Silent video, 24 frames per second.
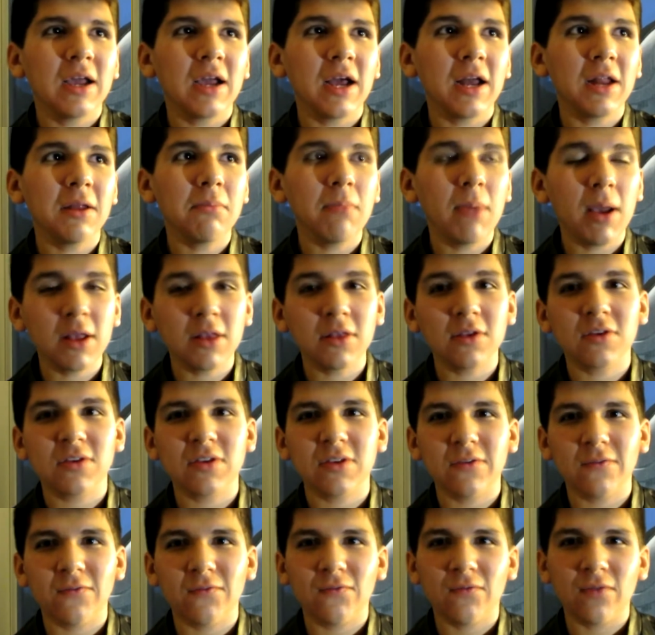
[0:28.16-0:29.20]
kind of made
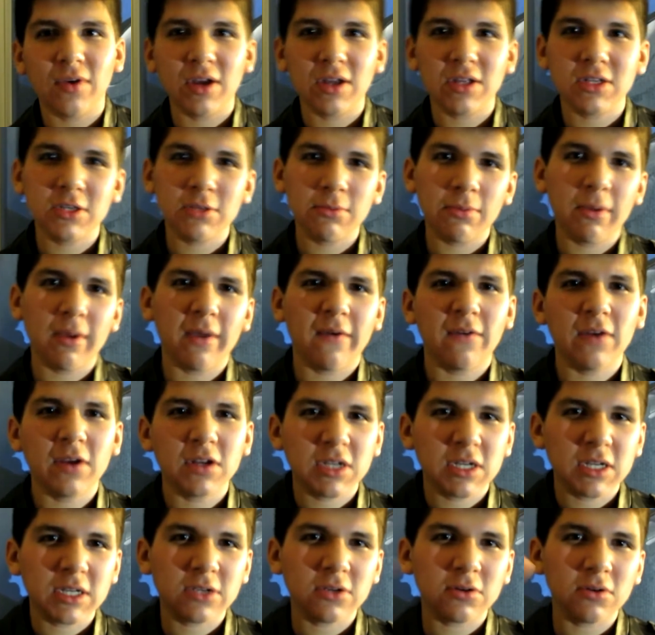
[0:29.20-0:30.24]
this Superman
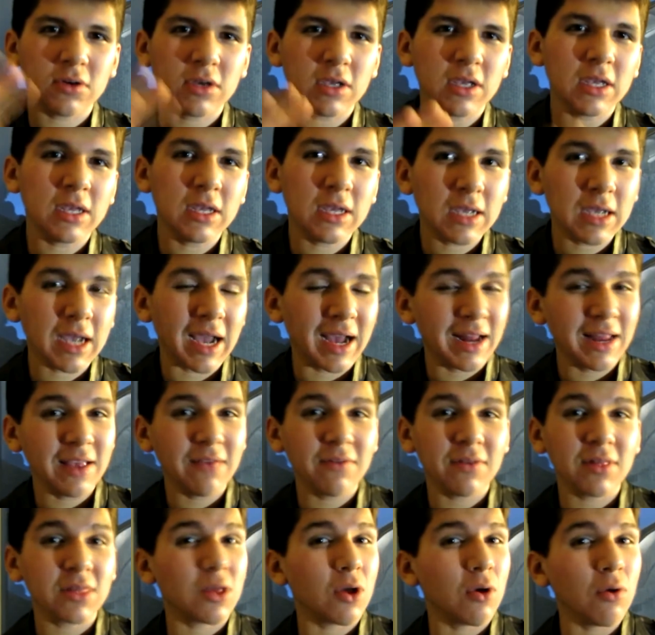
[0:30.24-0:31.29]
franchise go kind of
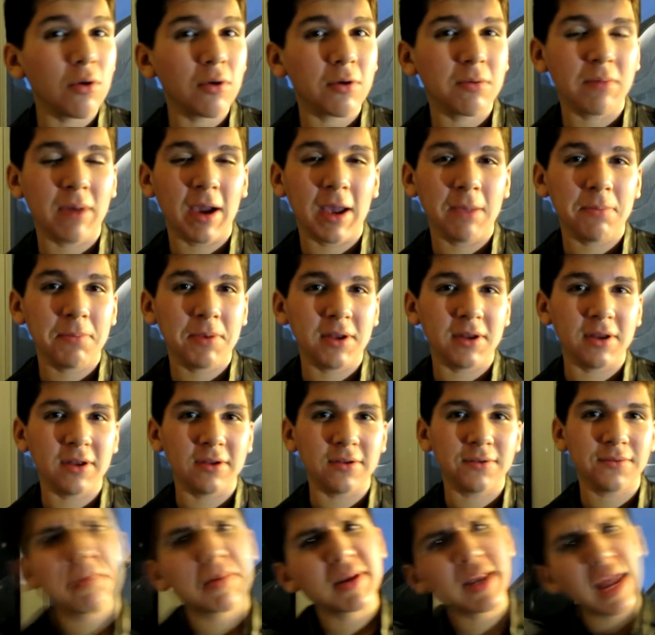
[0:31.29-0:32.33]
even lower, in my opinion.
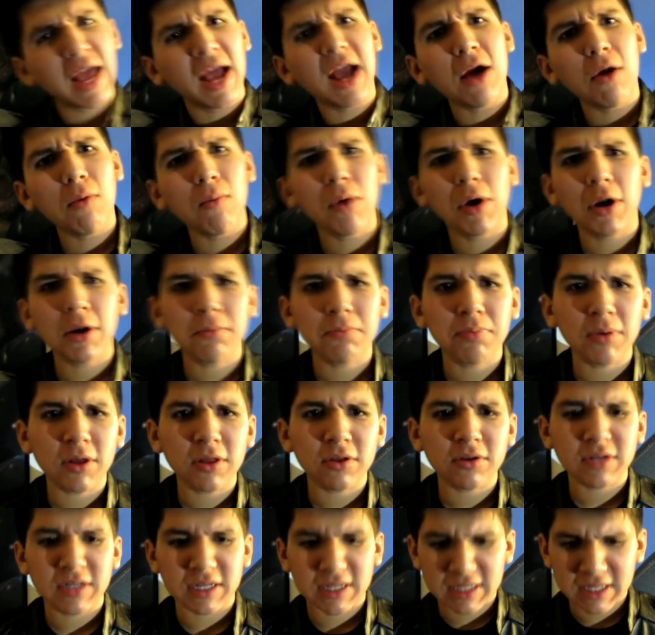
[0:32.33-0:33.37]
But now Warner
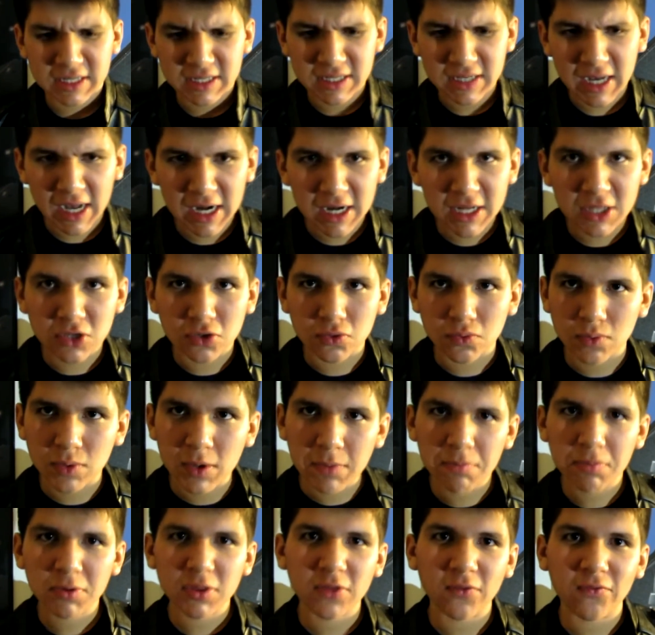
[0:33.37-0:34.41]
Brothers has decided to
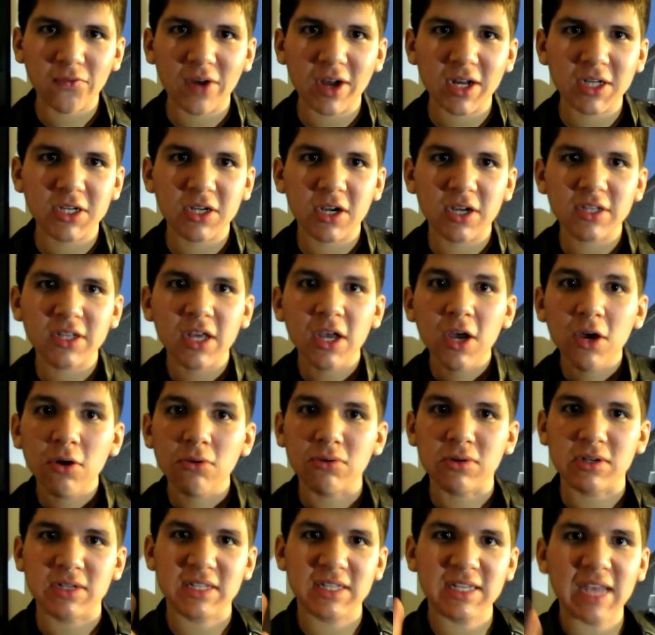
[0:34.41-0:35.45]
reboot the franchise
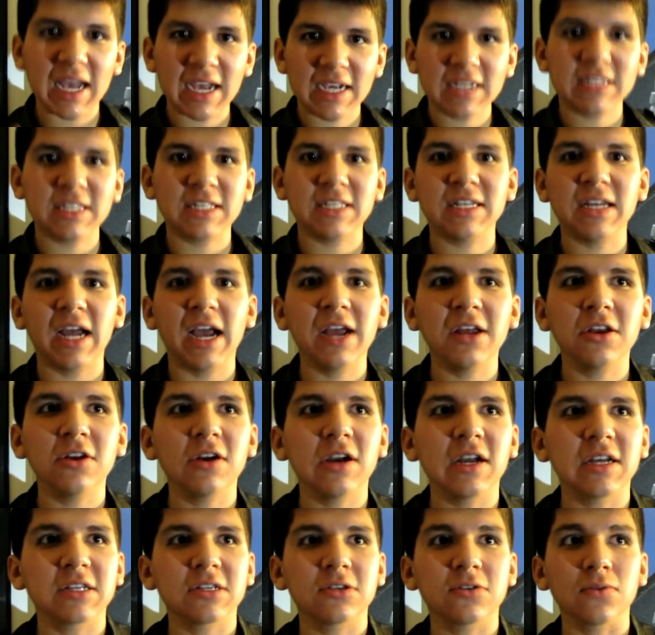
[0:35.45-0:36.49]
with Zack Snyder
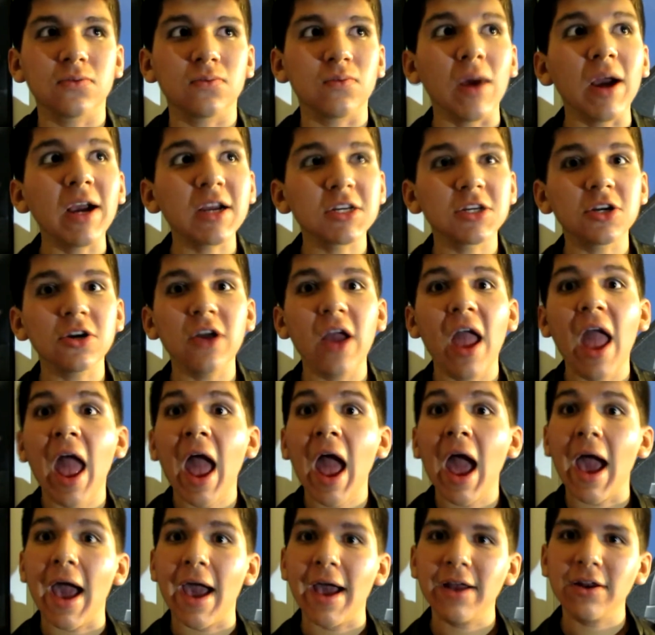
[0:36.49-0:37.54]
as director
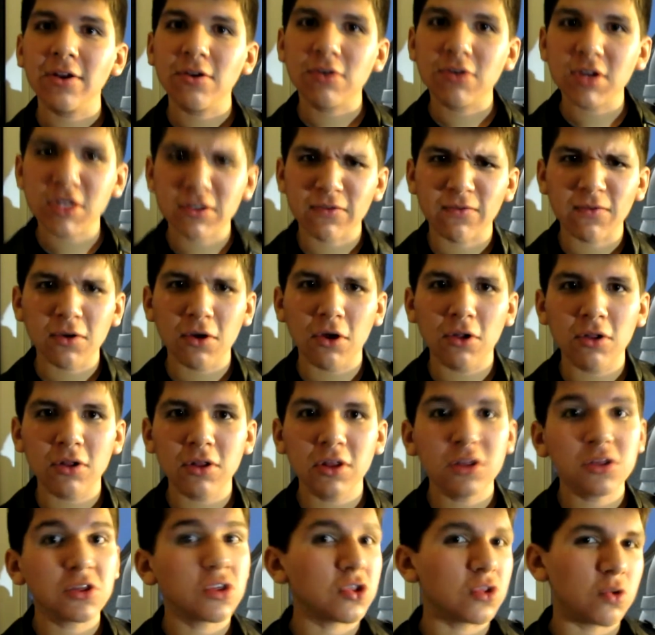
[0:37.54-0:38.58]
and Christopher
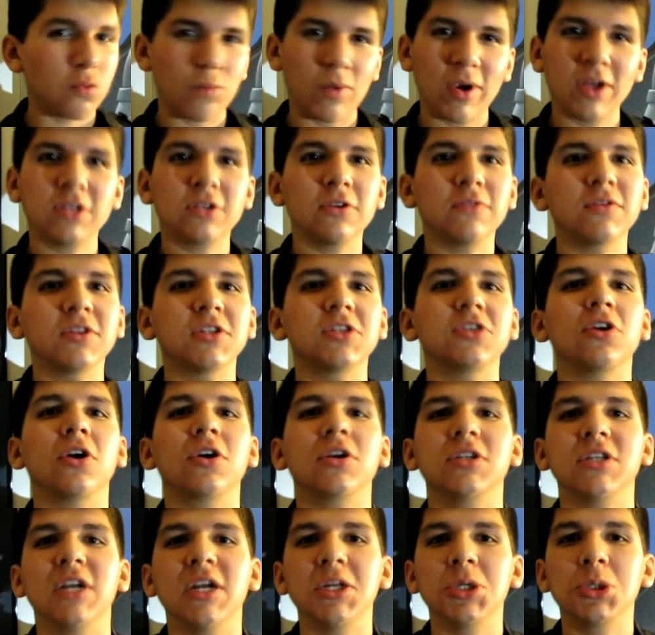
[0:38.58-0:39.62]
Nolan, the director of the
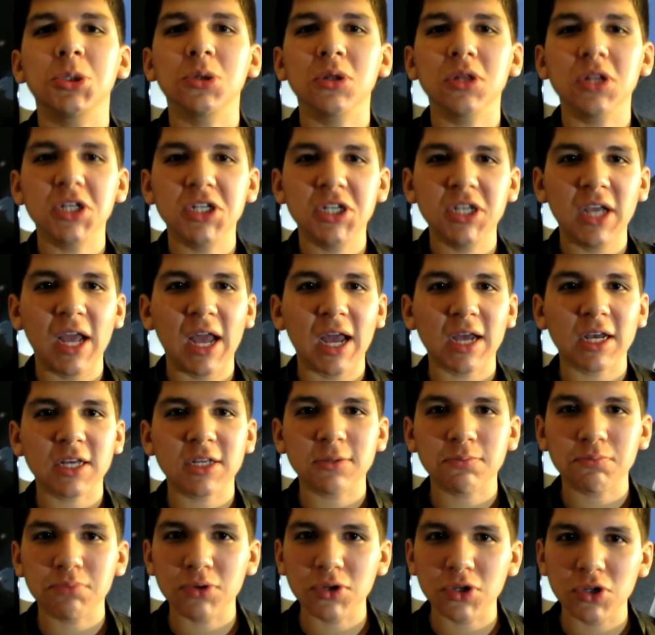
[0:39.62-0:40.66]
Dark Knight Trilogy, as
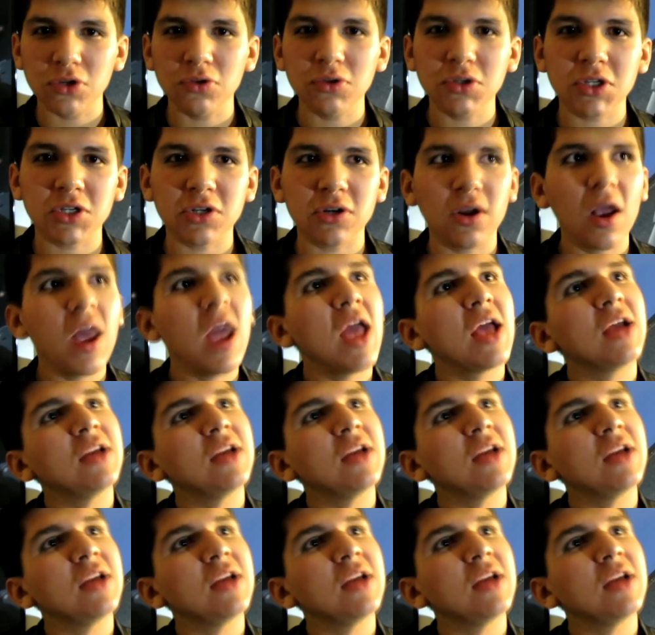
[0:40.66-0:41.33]
producer.